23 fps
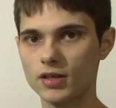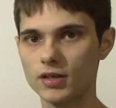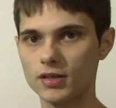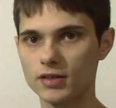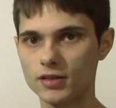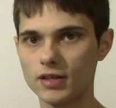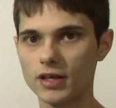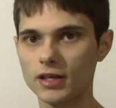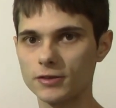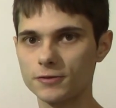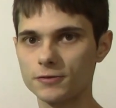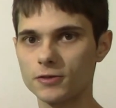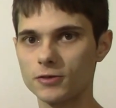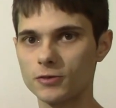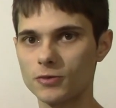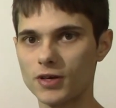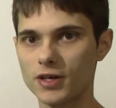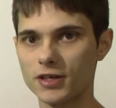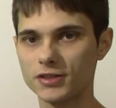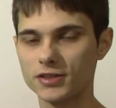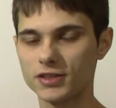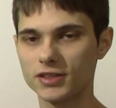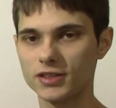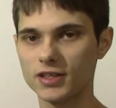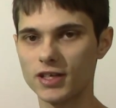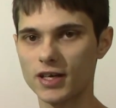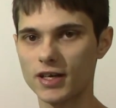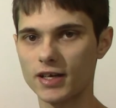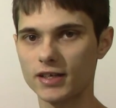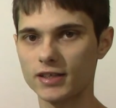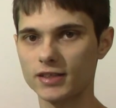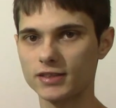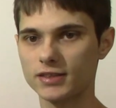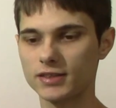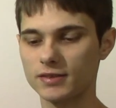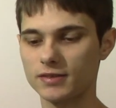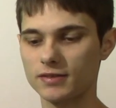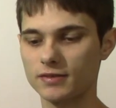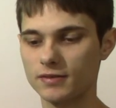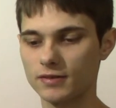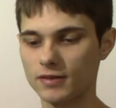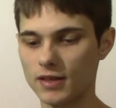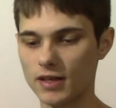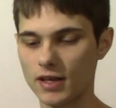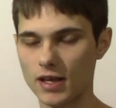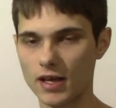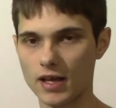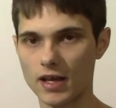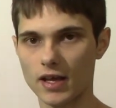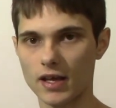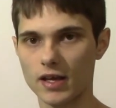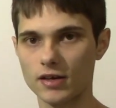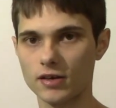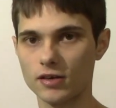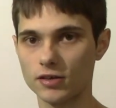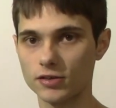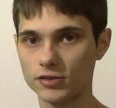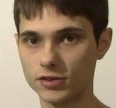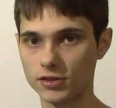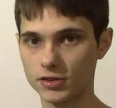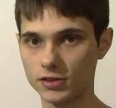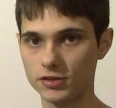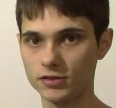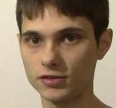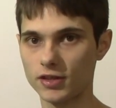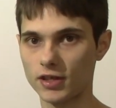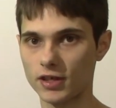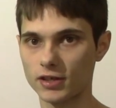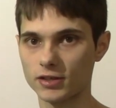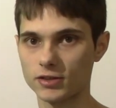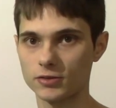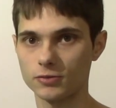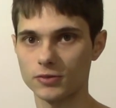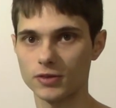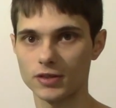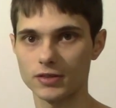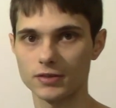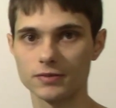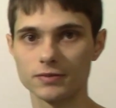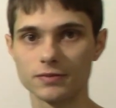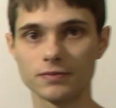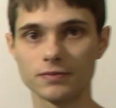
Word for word: Thanks for watching, guys, and I'll see you next one.